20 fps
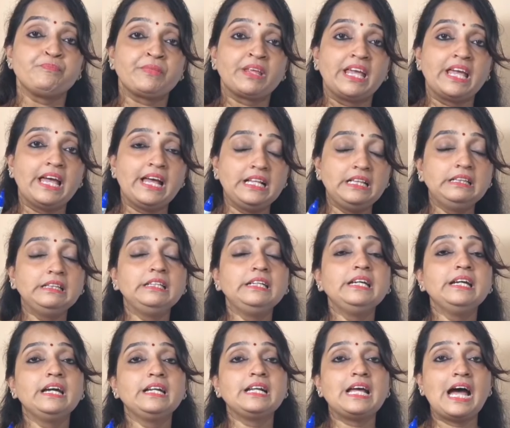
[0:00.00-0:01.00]

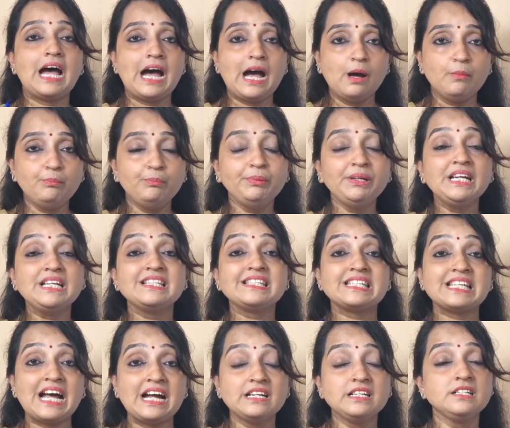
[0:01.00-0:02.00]
healthy and happy
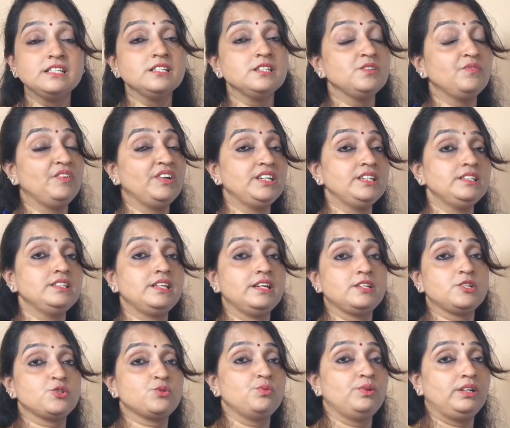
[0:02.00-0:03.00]
and satisfied
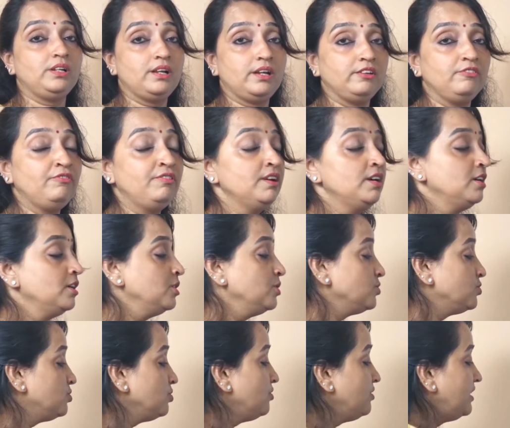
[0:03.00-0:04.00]
sexual life.
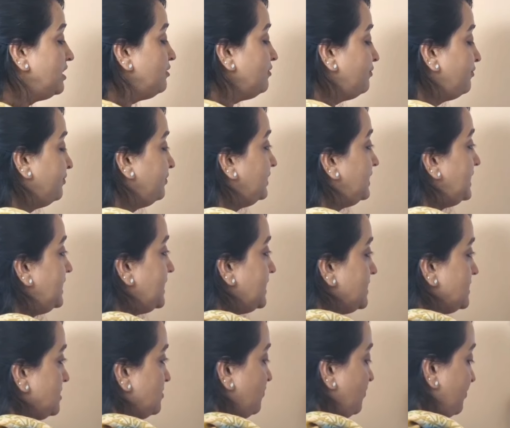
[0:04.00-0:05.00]
So if
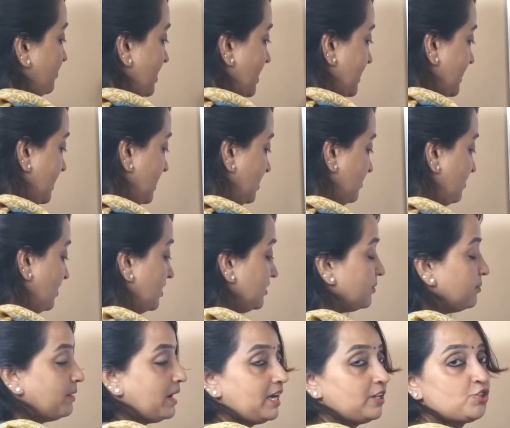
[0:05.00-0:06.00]
these five
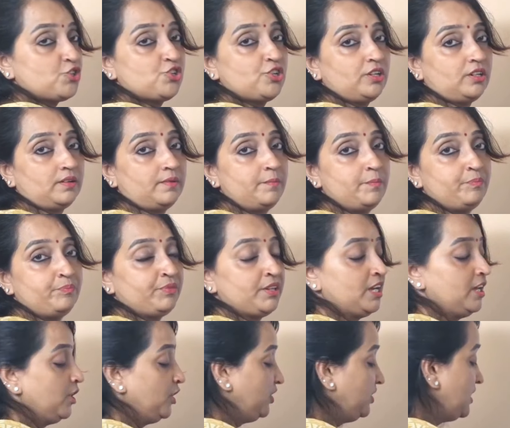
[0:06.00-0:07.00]
are matching,
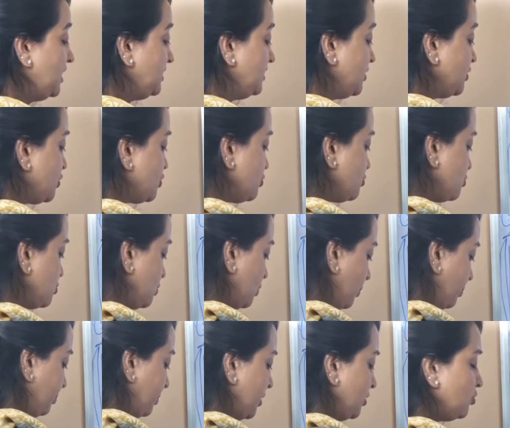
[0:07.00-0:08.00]
then it is
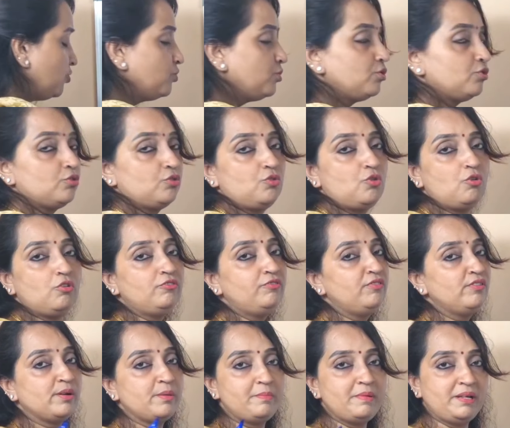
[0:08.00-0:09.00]
super good to go
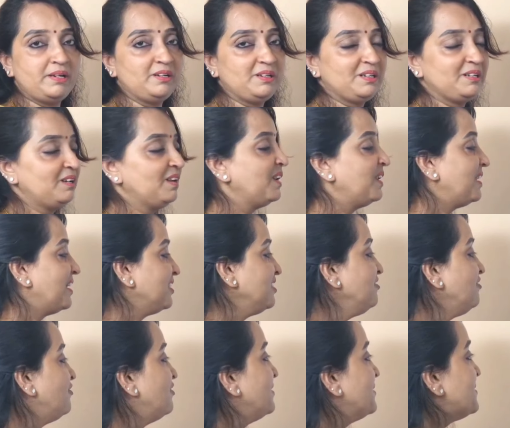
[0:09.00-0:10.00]
for a marital
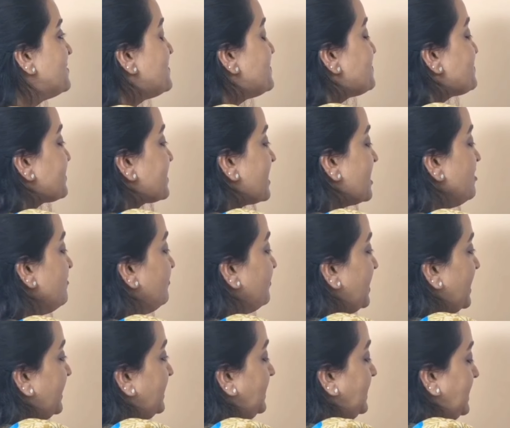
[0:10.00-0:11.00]
life. If
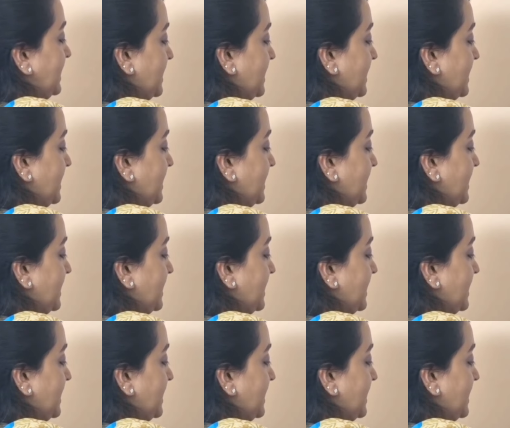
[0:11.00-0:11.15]
any